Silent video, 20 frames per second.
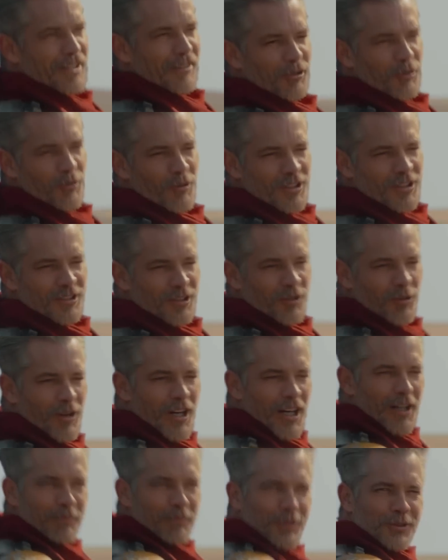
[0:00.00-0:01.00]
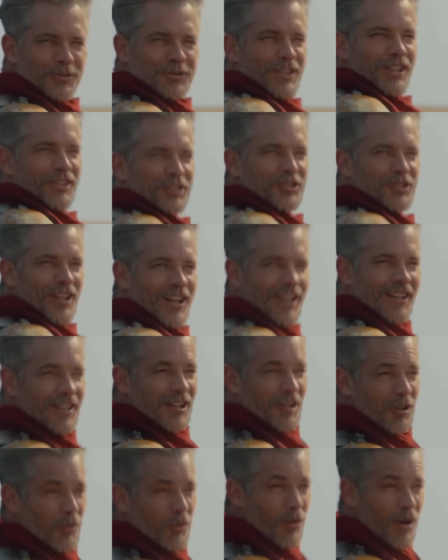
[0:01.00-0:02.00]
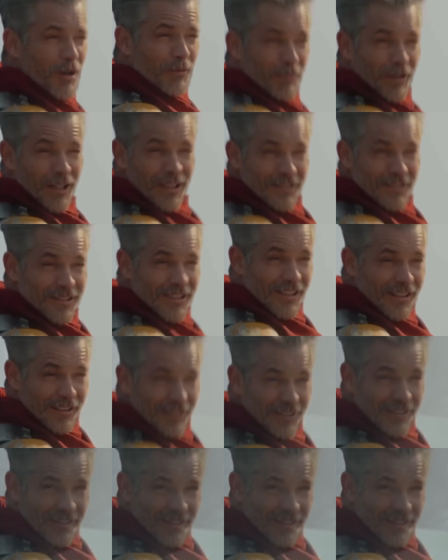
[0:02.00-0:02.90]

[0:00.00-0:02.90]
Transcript: to the context of Favreau's commentary on myth,